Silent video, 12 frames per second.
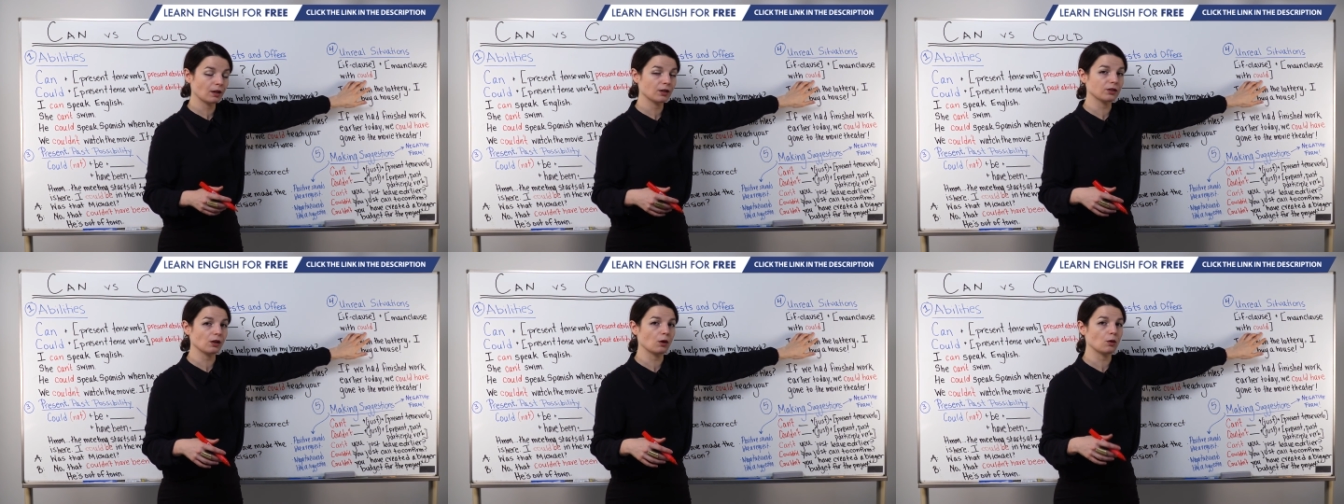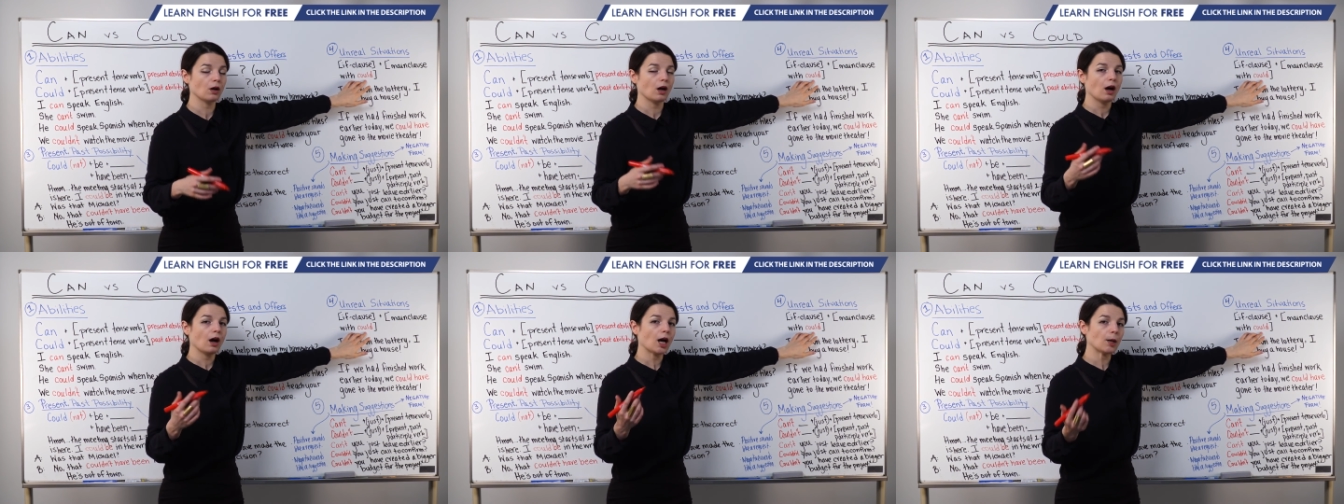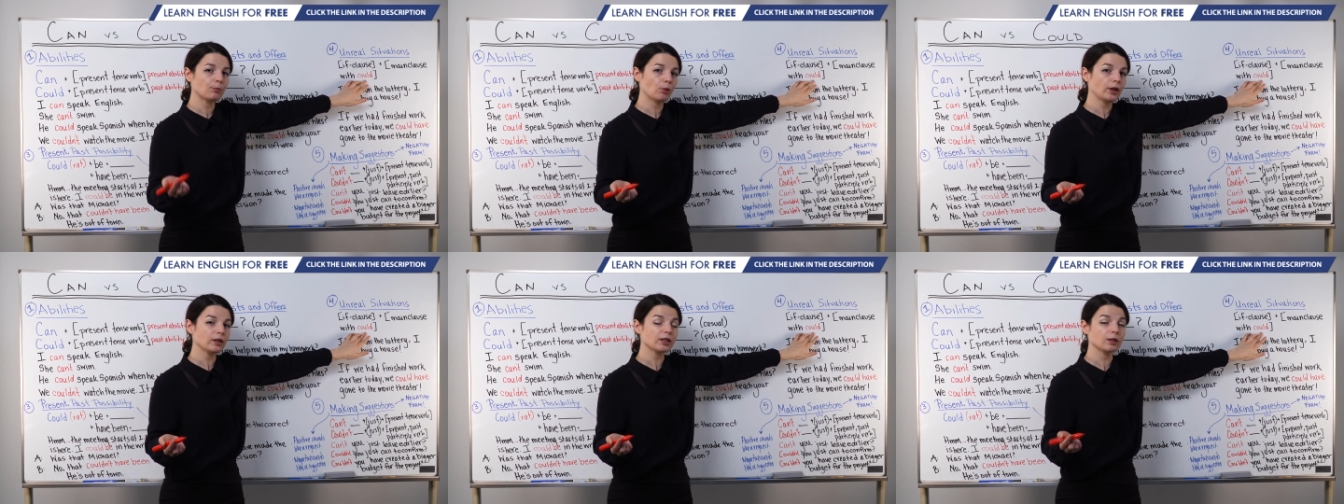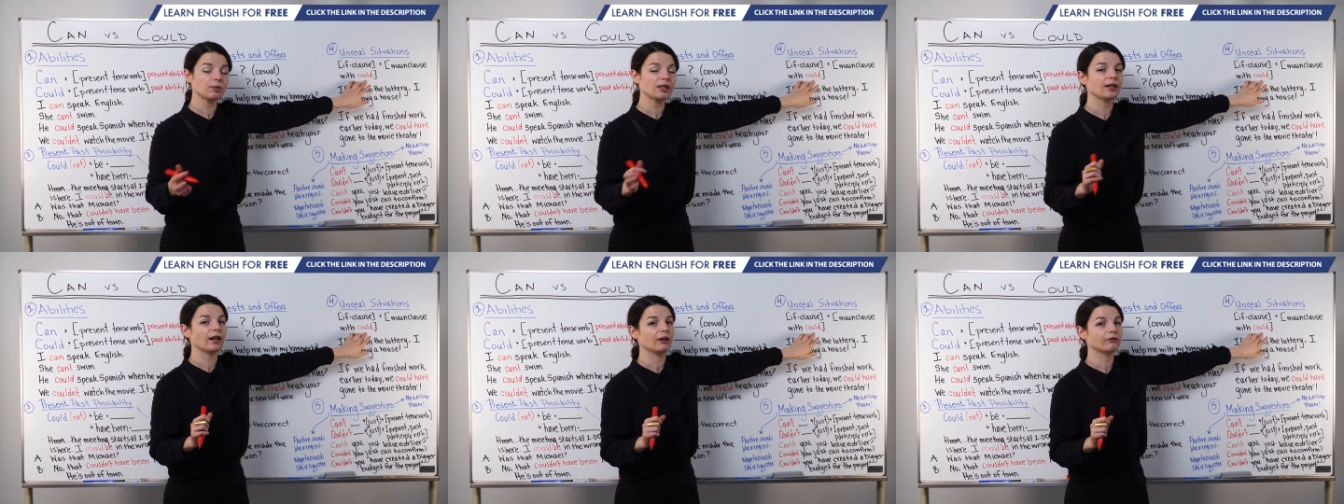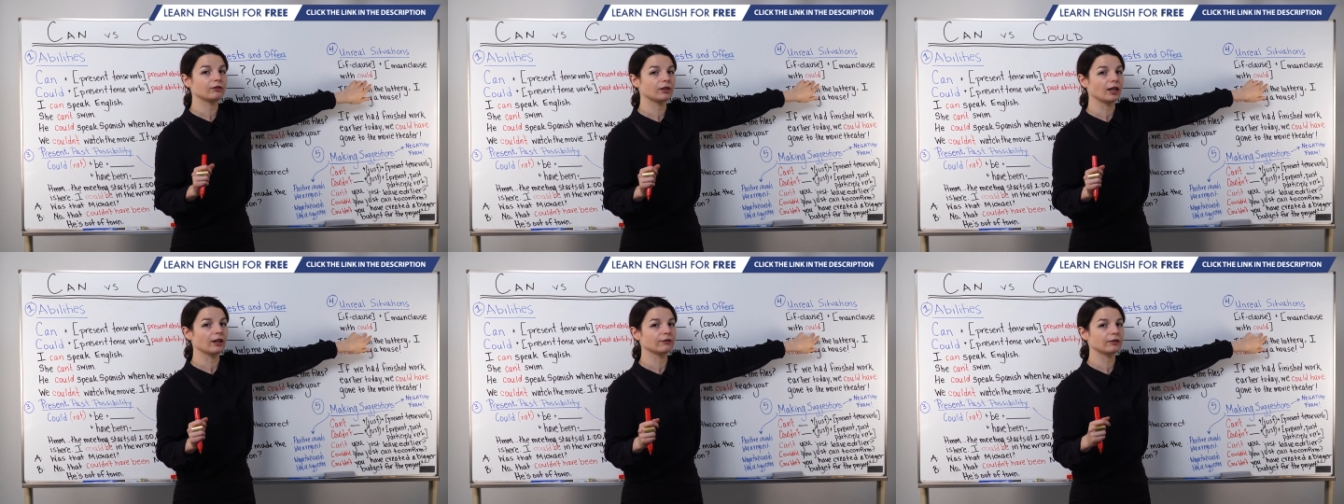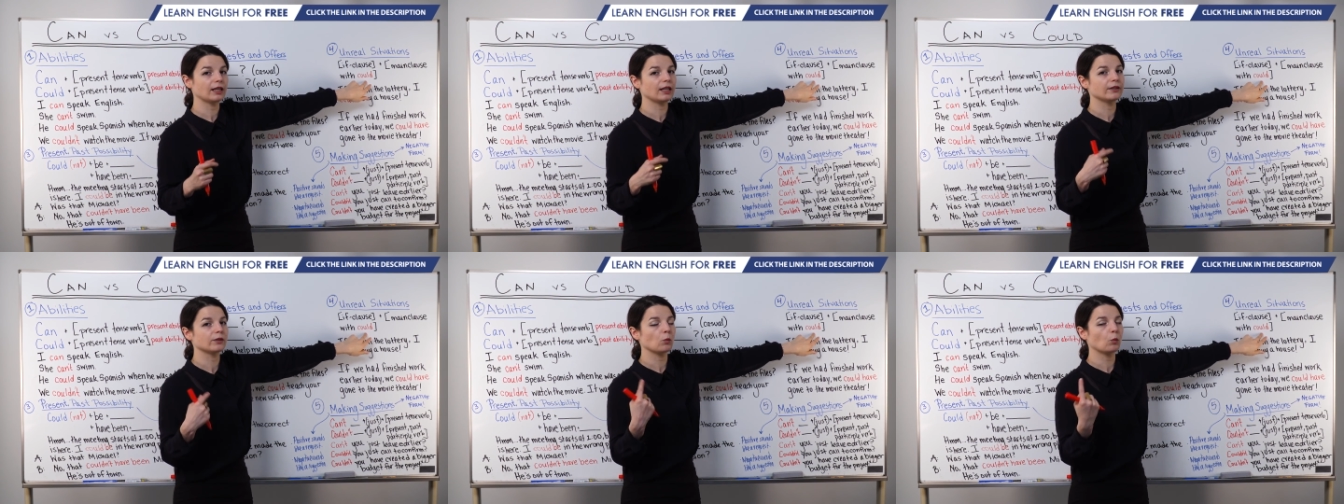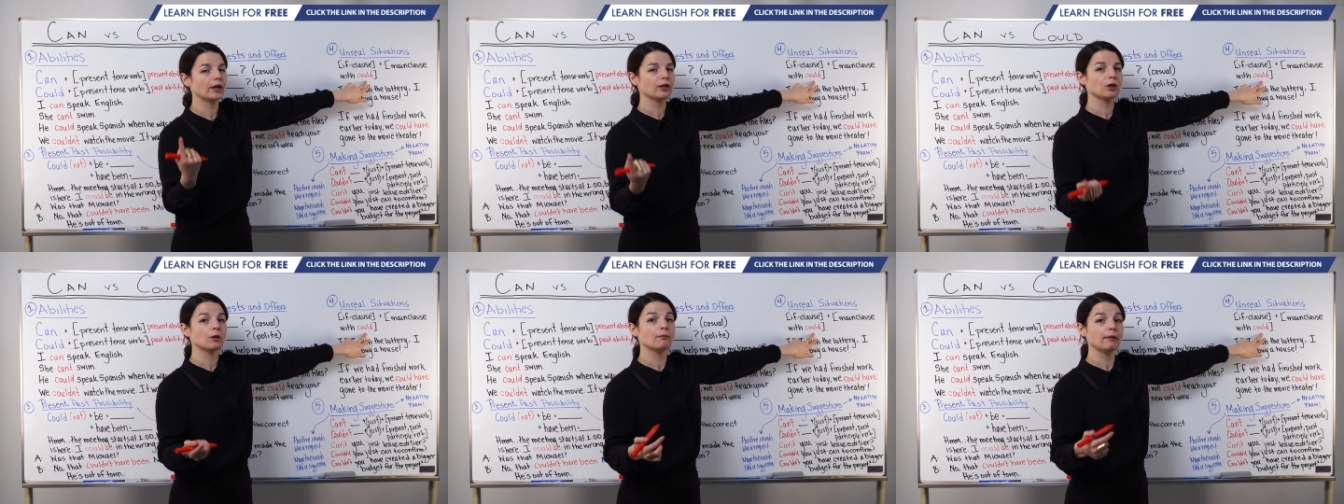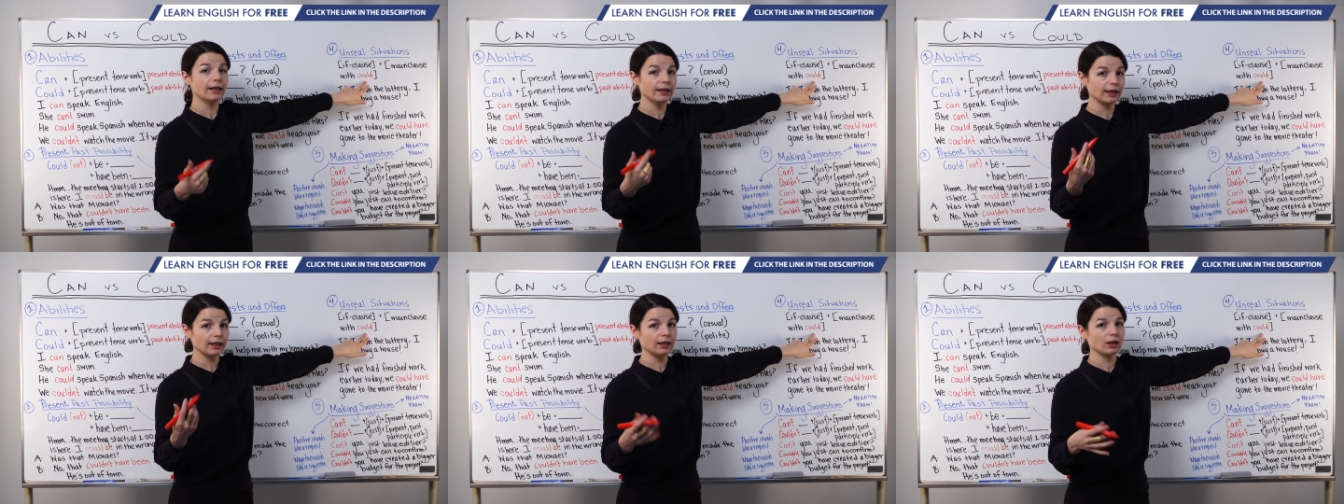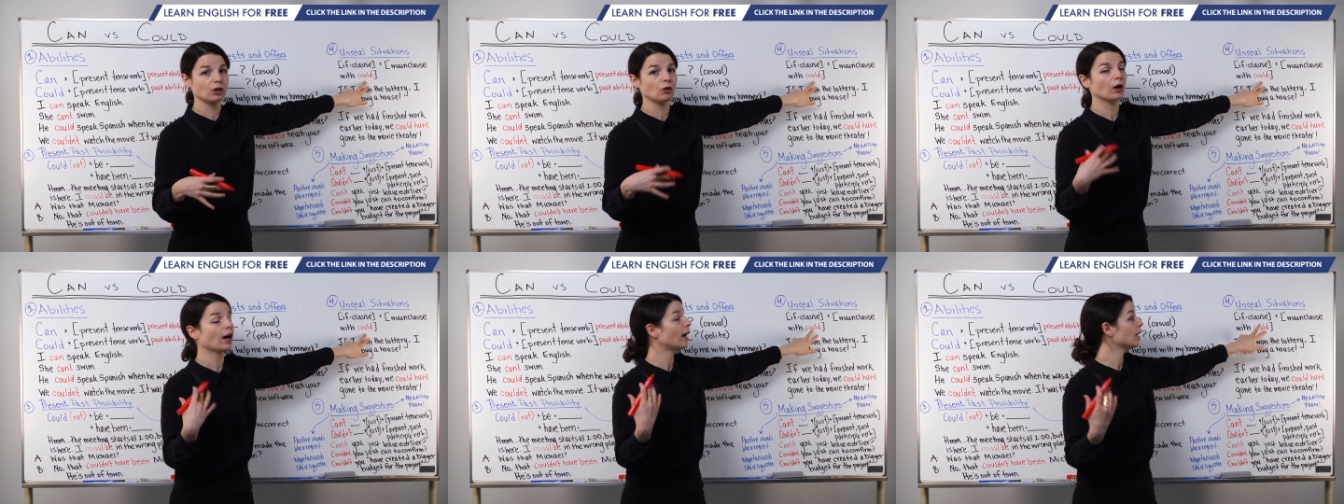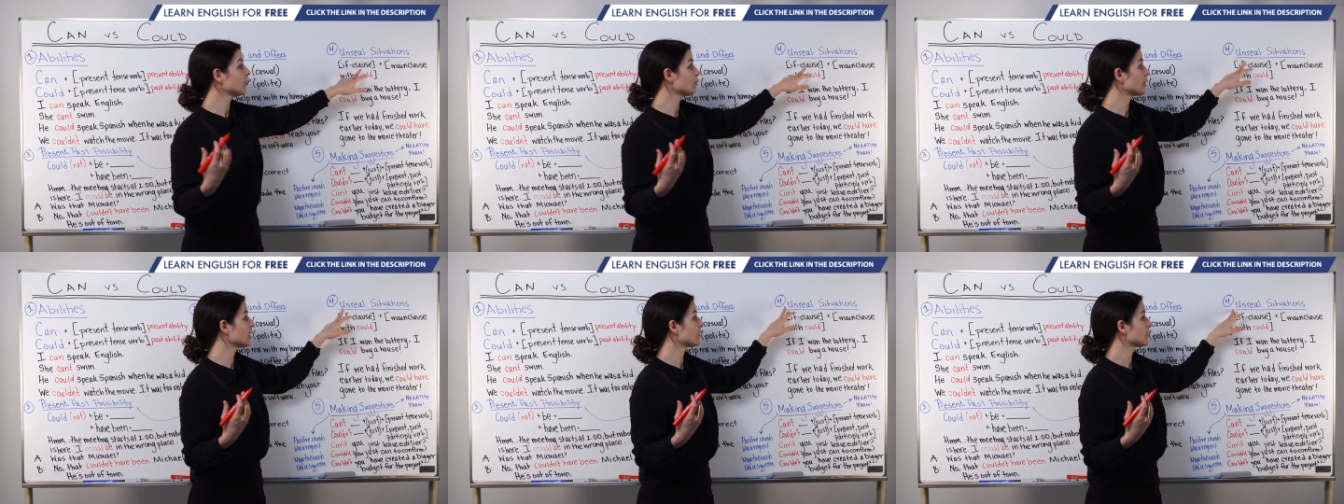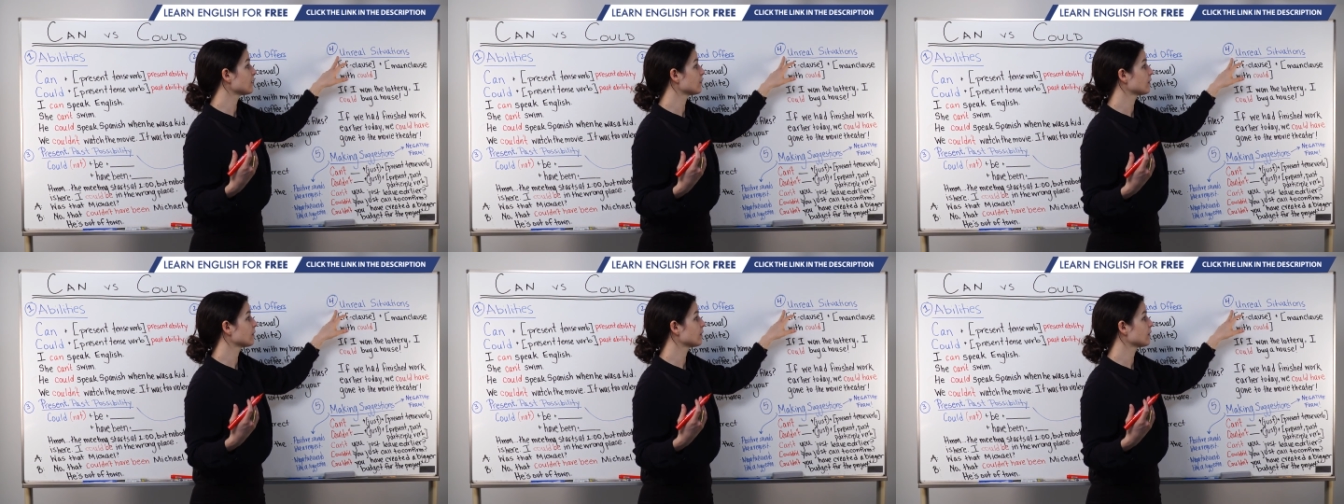So a point to be careful of is when you're making your unreal